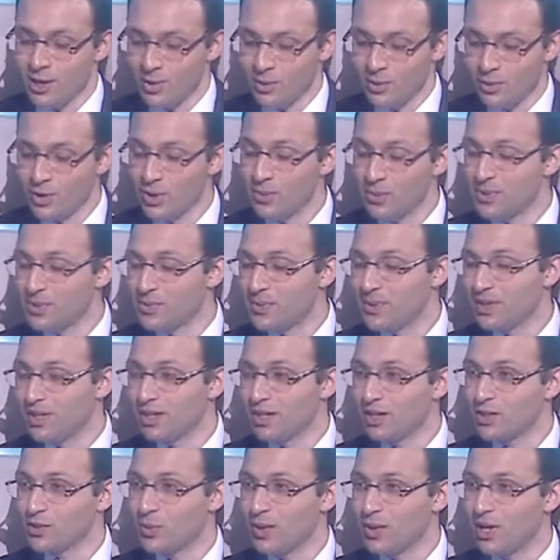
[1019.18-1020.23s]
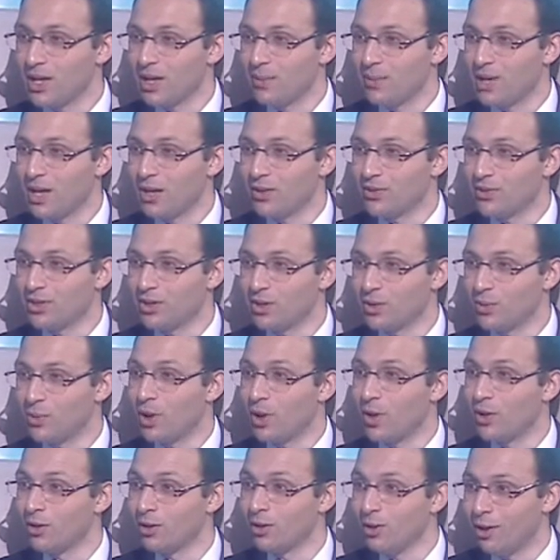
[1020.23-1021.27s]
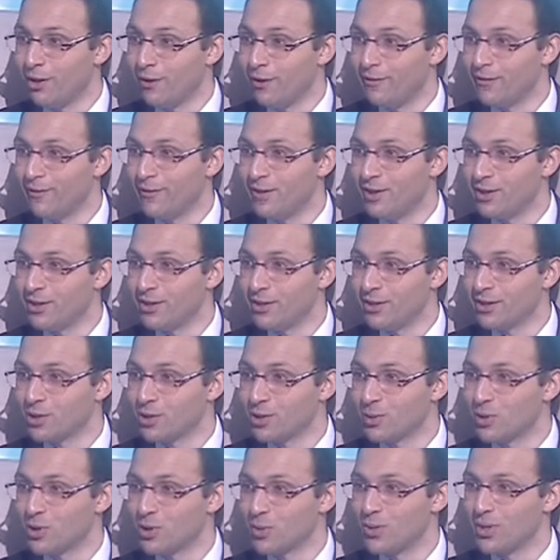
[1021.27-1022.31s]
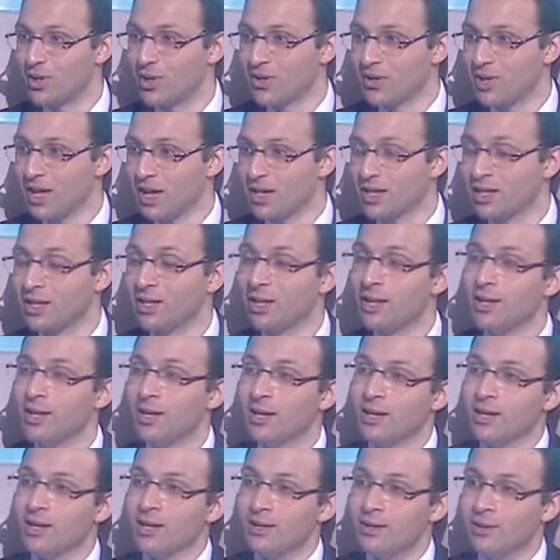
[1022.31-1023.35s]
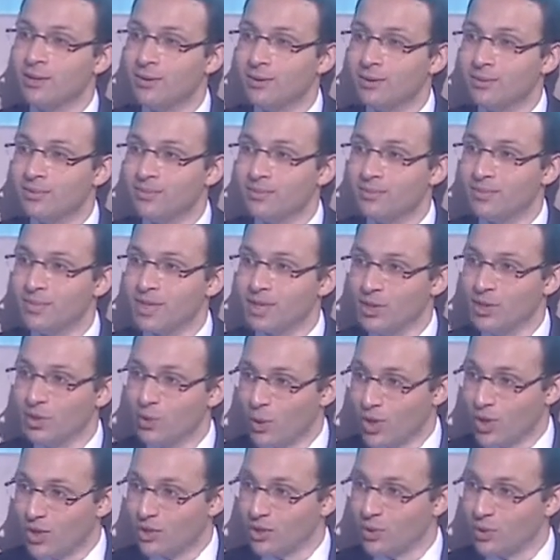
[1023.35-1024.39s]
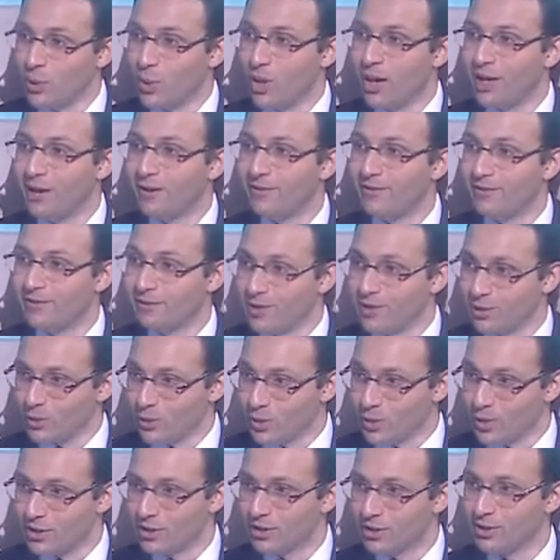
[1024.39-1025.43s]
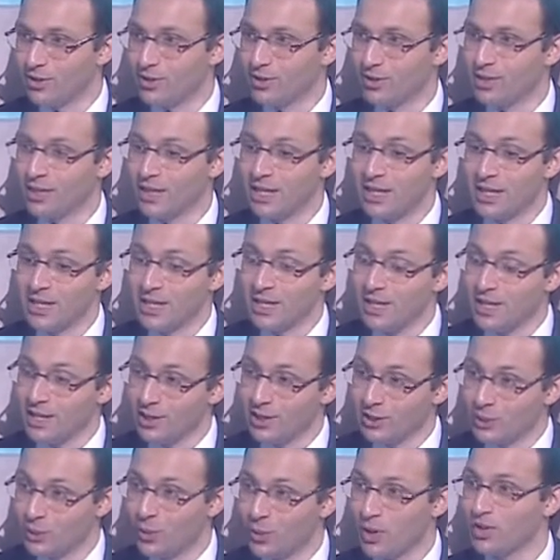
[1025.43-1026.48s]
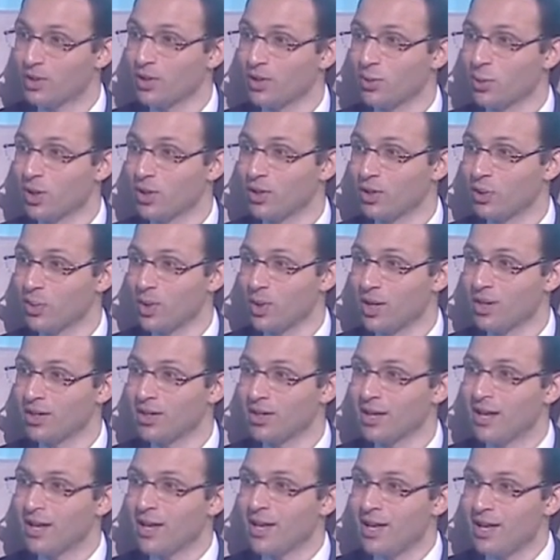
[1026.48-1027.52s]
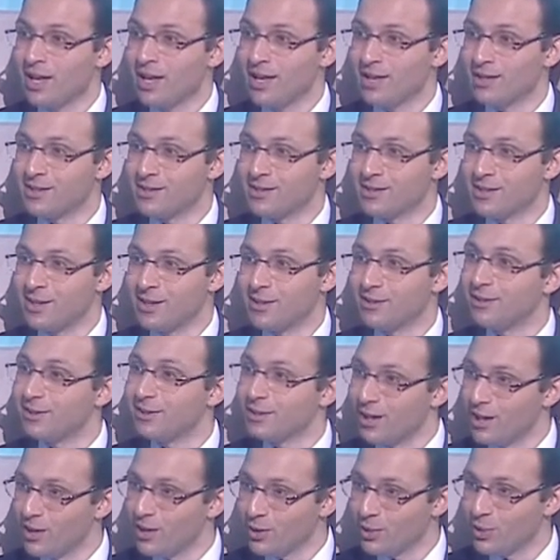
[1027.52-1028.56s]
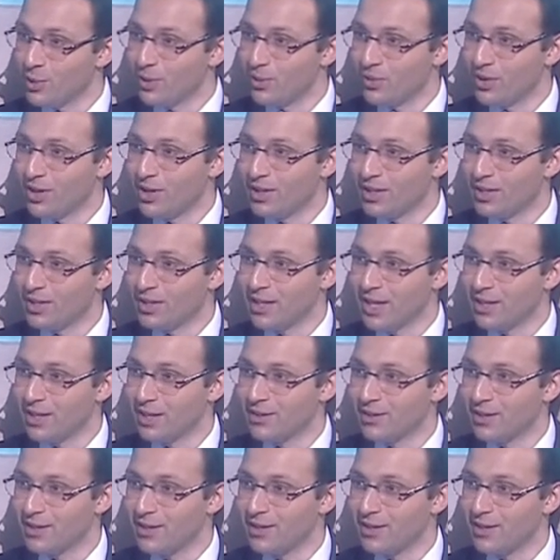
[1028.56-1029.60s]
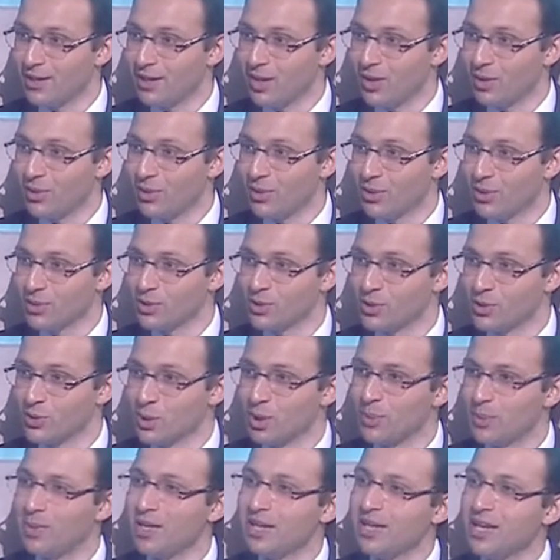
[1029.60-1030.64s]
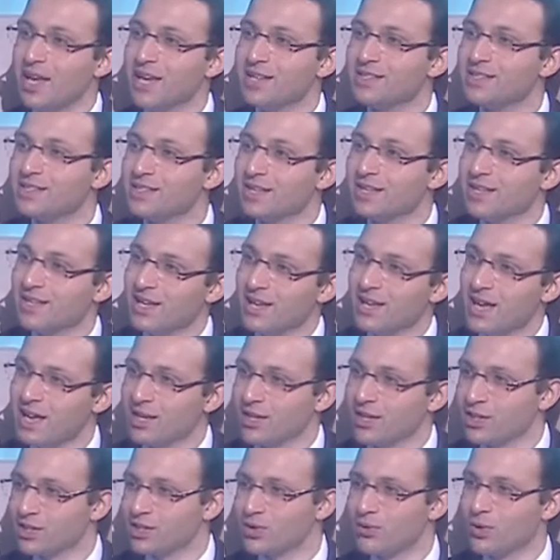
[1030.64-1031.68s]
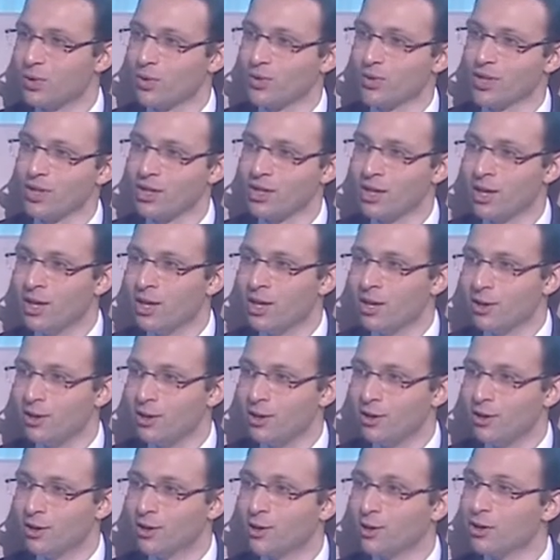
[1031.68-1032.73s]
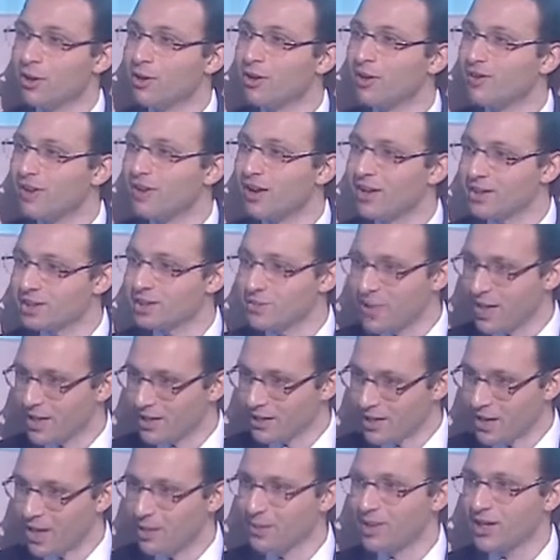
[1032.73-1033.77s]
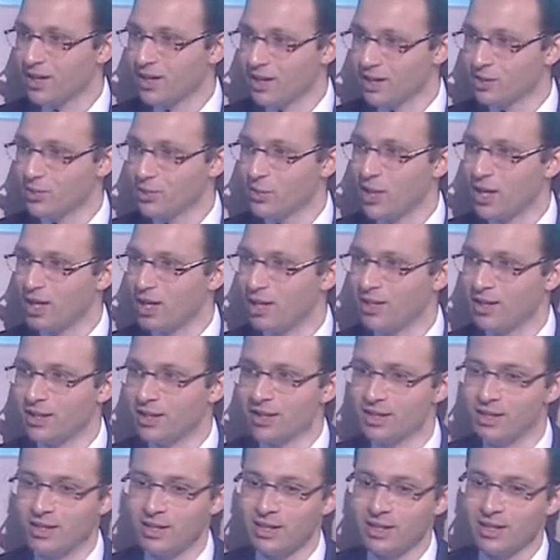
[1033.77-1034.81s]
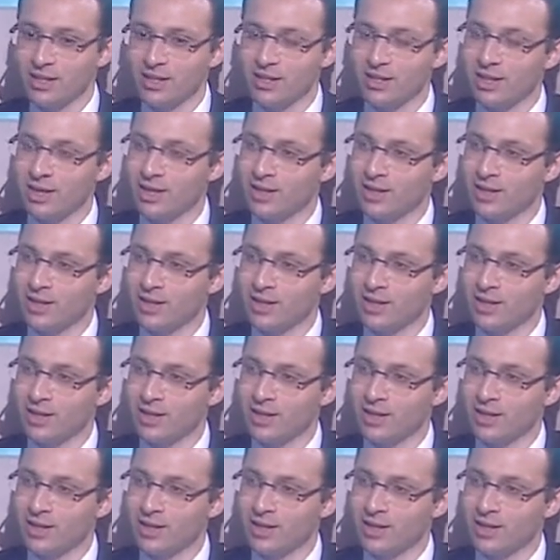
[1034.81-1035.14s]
We will be speaking as well about the role of the Egyptian military in 2012, 2013, in 2021, as tonight we've heard that the armed forces will be cleansing the areas for the coronavirus pandemic as well in the